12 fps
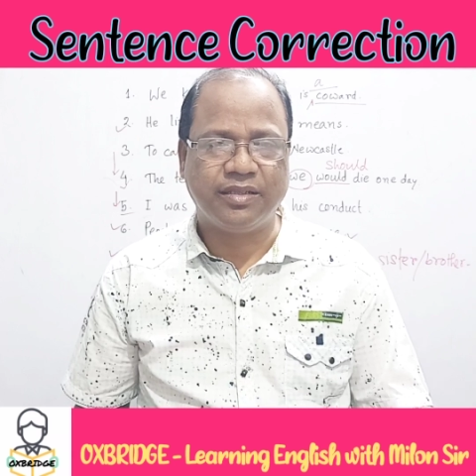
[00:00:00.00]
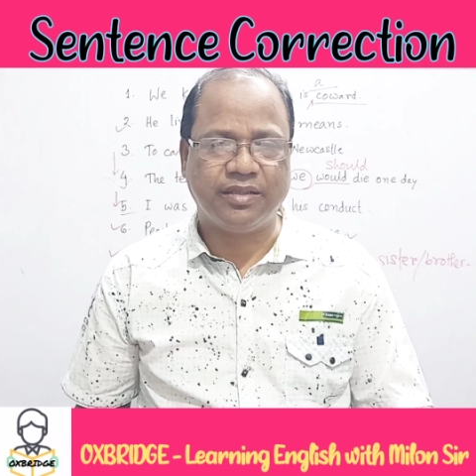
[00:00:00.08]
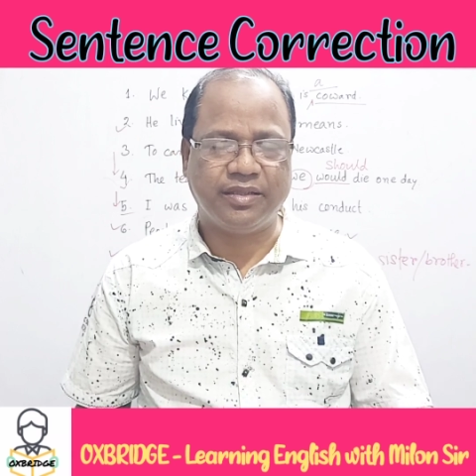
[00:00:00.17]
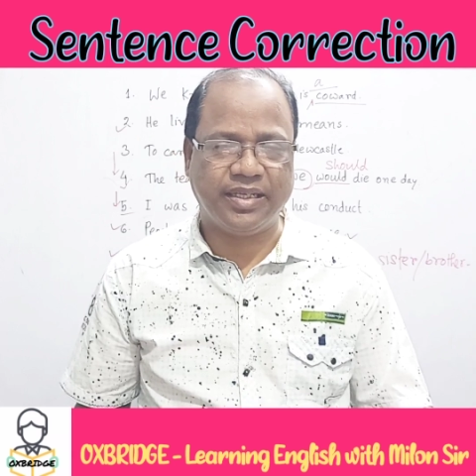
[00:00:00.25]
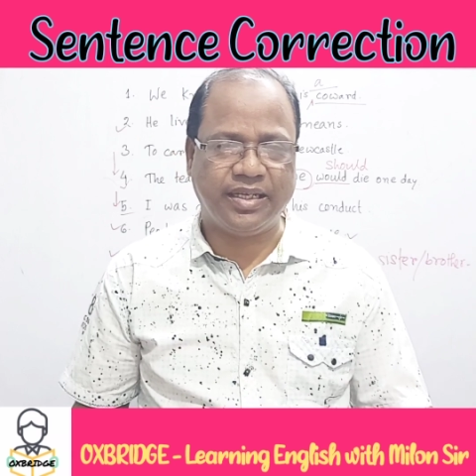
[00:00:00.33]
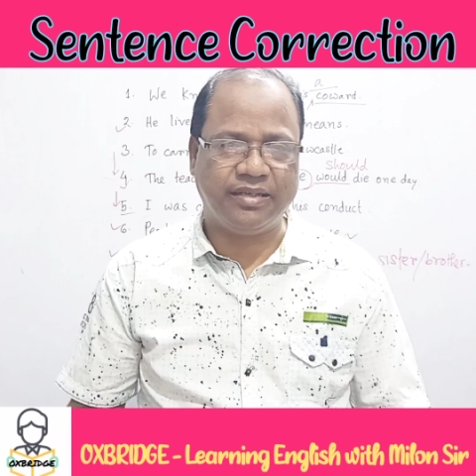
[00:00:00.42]

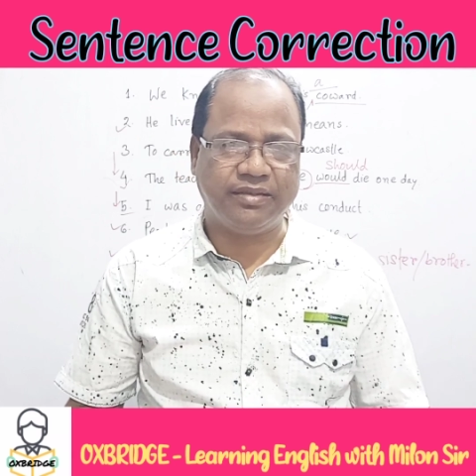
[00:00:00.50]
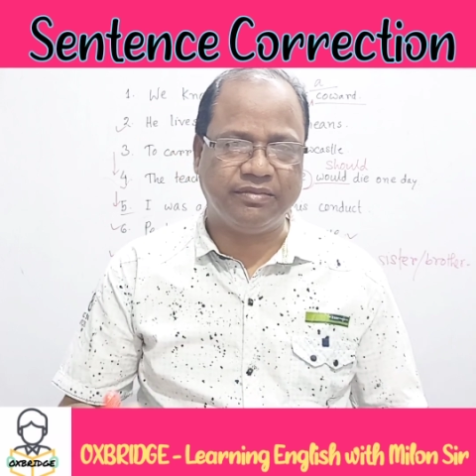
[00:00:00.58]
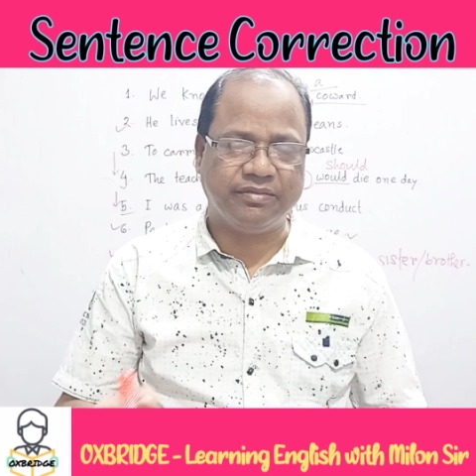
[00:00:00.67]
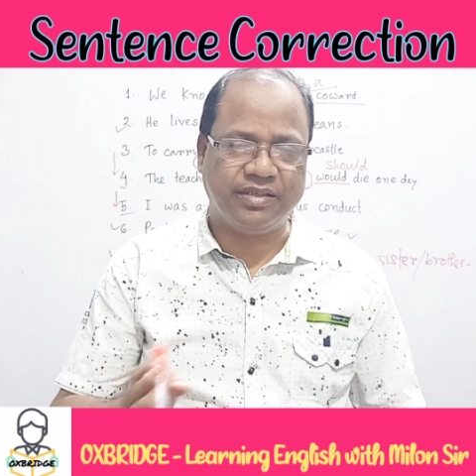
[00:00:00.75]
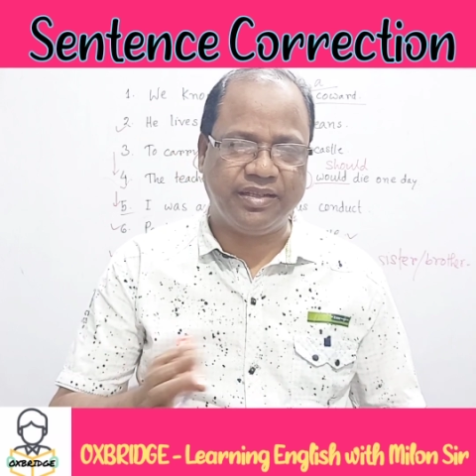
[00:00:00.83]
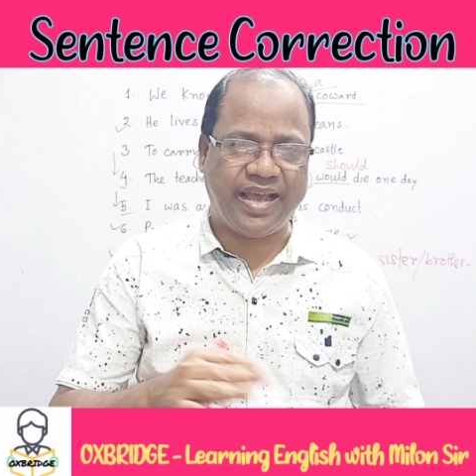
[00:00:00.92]

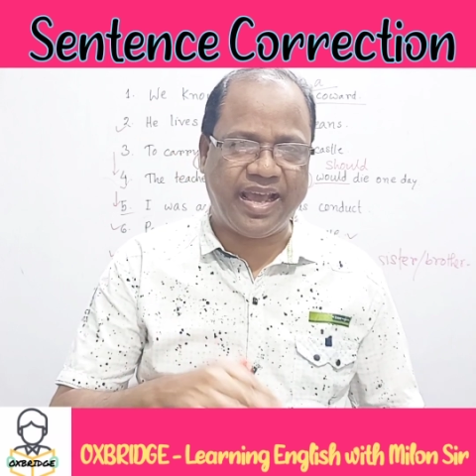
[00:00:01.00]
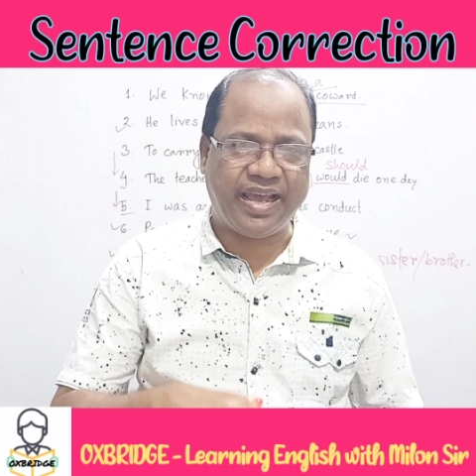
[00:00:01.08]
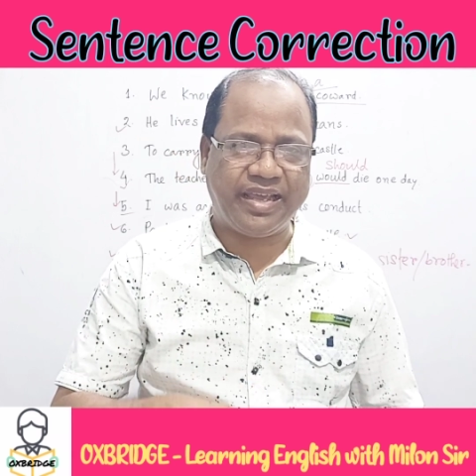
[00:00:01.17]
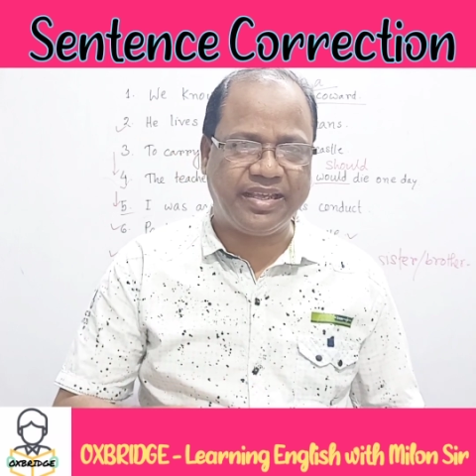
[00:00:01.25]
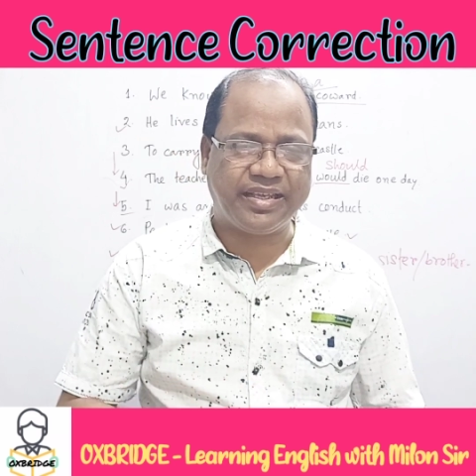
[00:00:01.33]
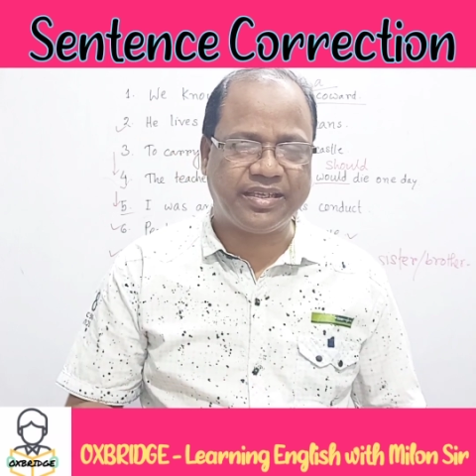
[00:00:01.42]
then
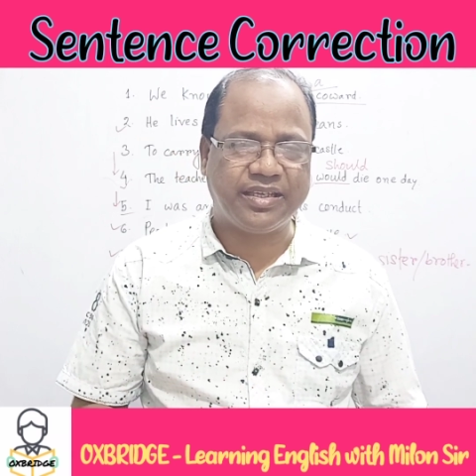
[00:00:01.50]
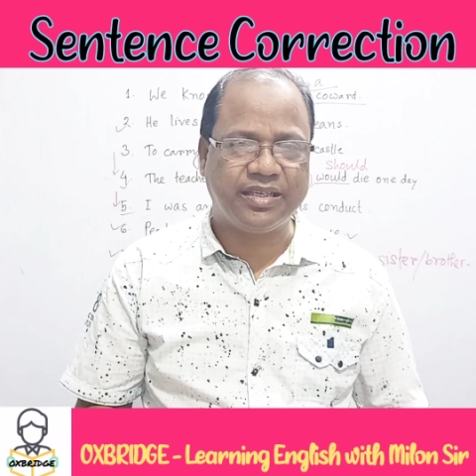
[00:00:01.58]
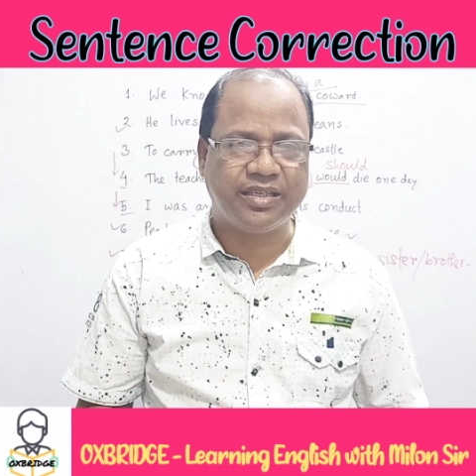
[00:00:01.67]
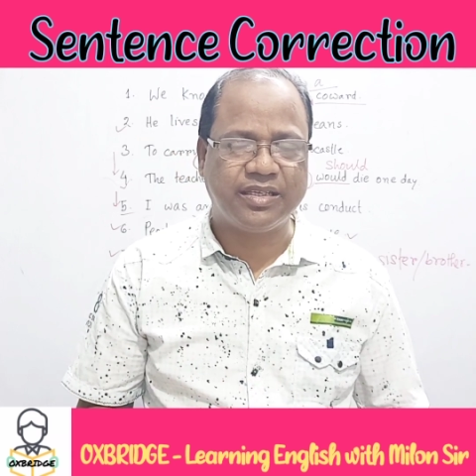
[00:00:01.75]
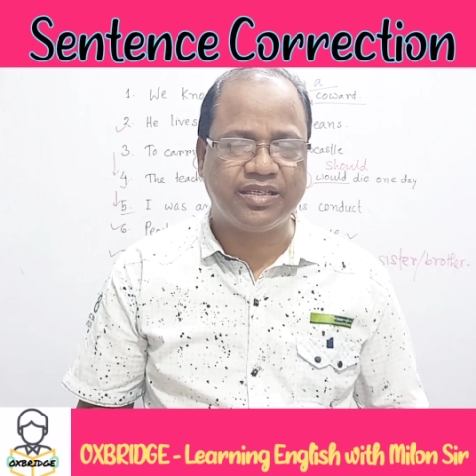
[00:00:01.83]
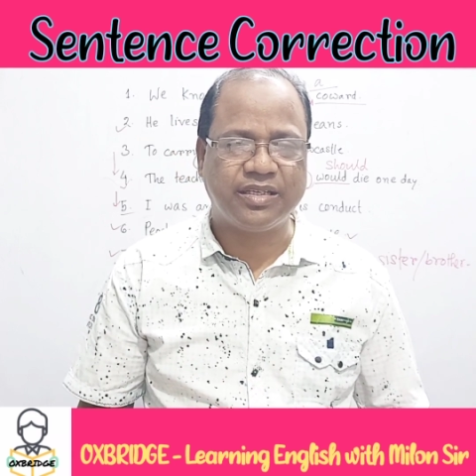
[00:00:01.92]
like,
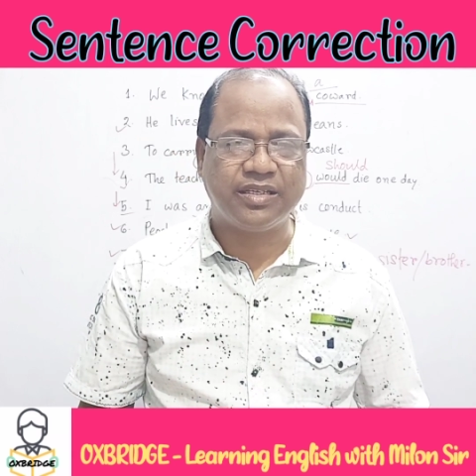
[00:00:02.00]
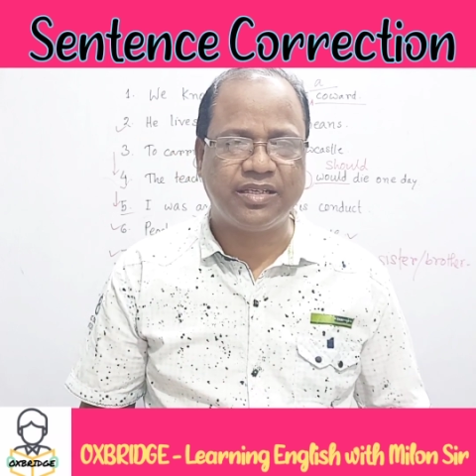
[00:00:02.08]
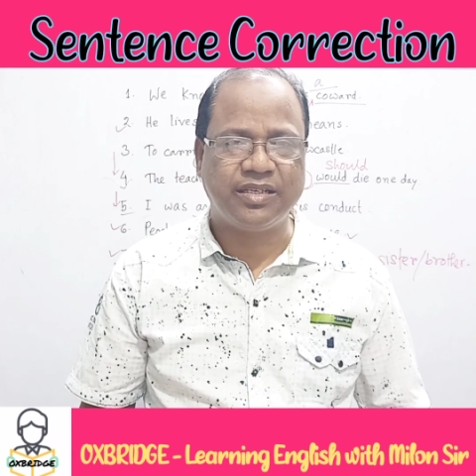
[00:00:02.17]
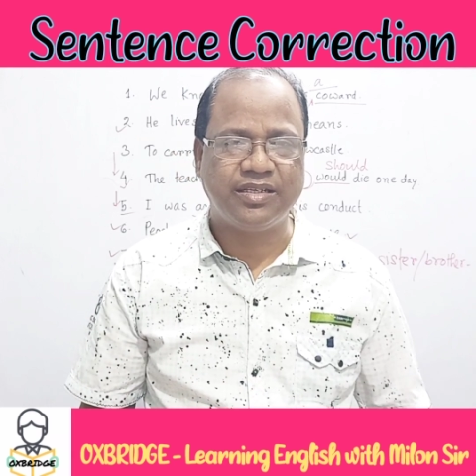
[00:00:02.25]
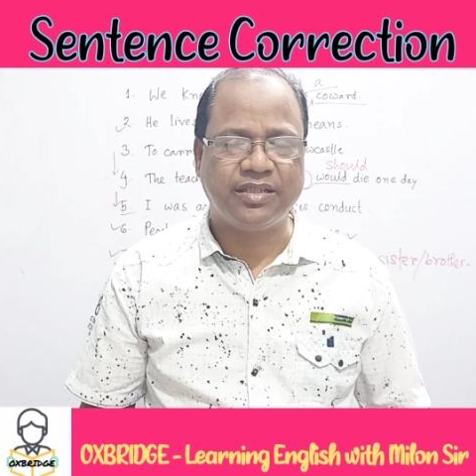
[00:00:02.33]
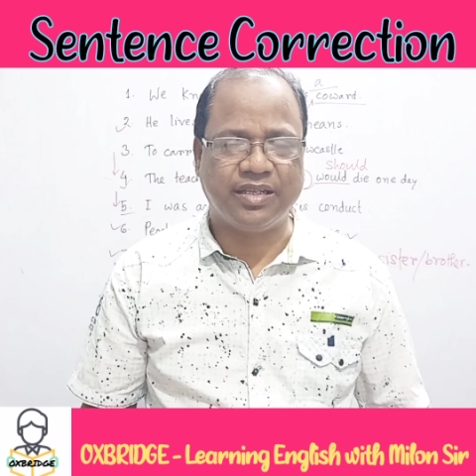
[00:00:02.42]

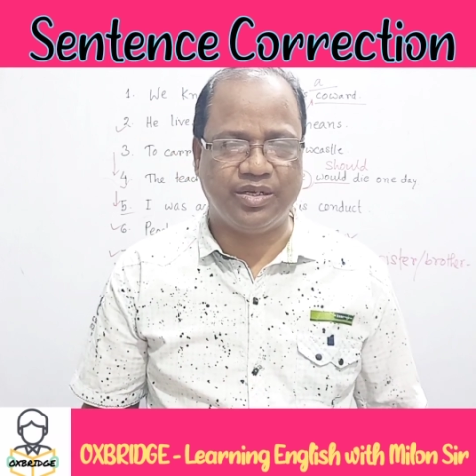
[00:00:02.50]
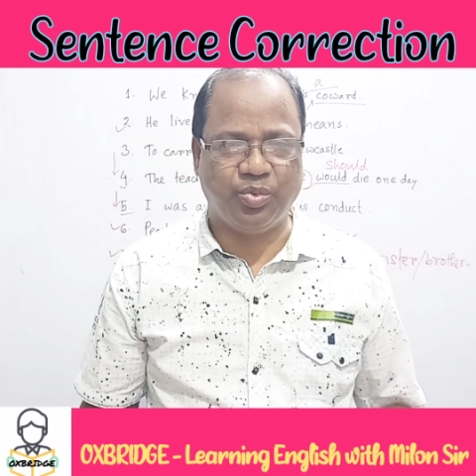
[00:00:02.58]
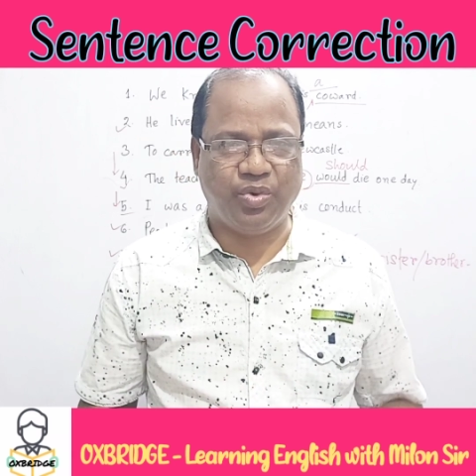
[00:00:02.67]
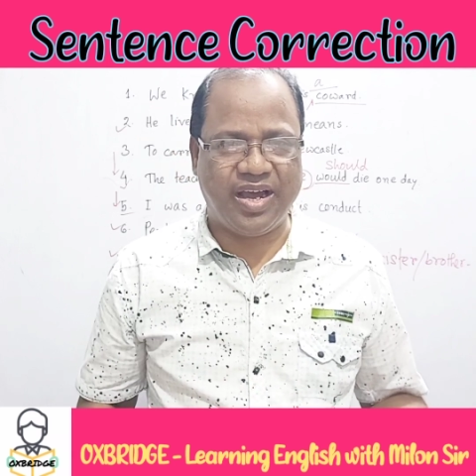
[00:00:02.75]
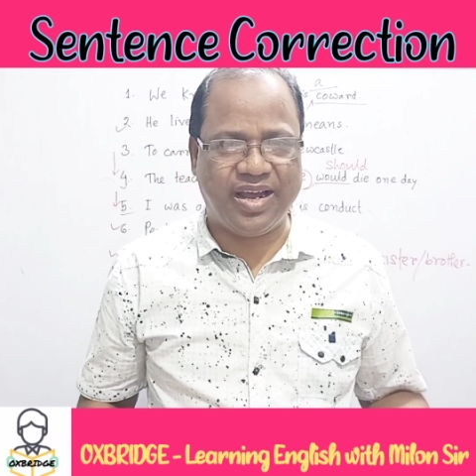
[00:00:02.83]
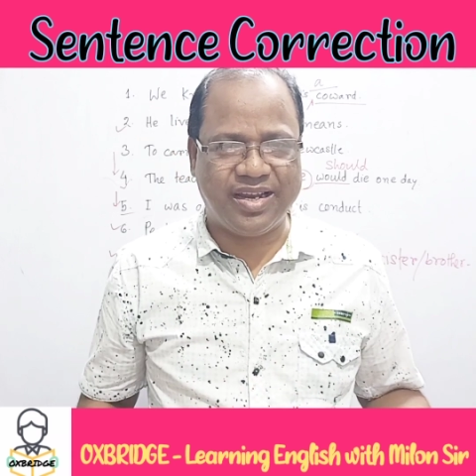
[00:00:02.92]
then
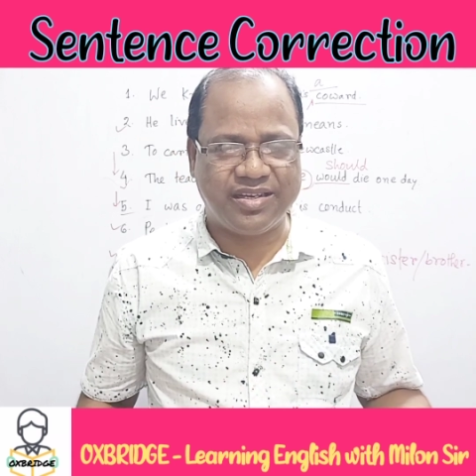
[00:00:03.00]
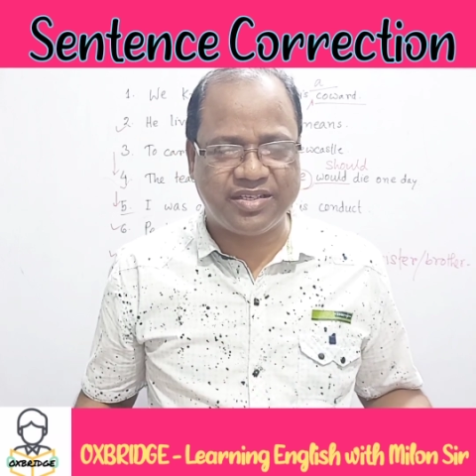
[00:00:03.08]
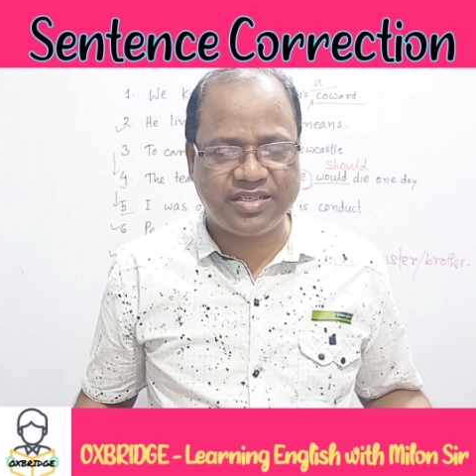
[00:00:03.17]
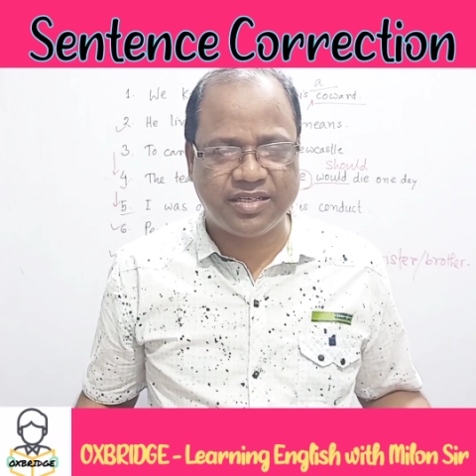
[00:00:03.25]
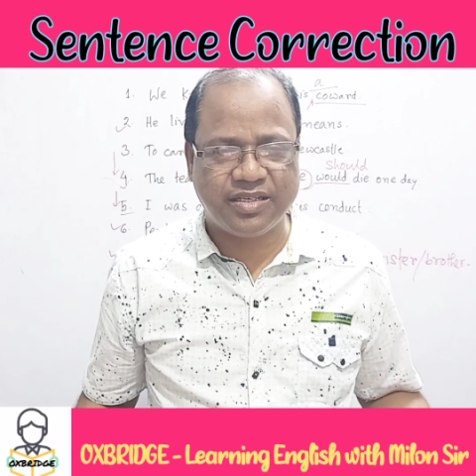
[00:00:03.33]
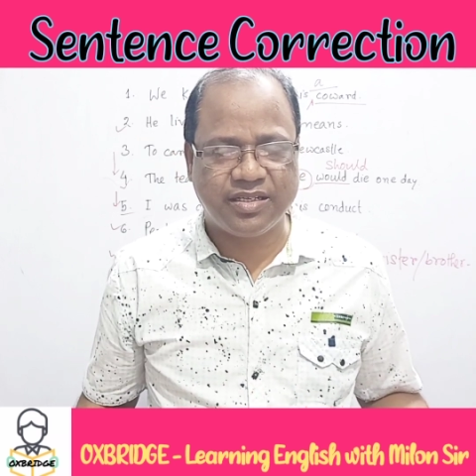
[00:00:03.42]

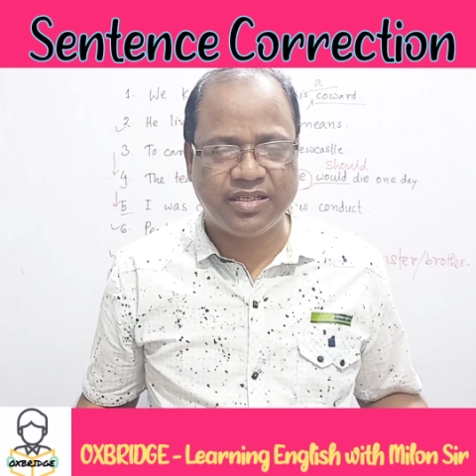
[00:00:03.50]
want,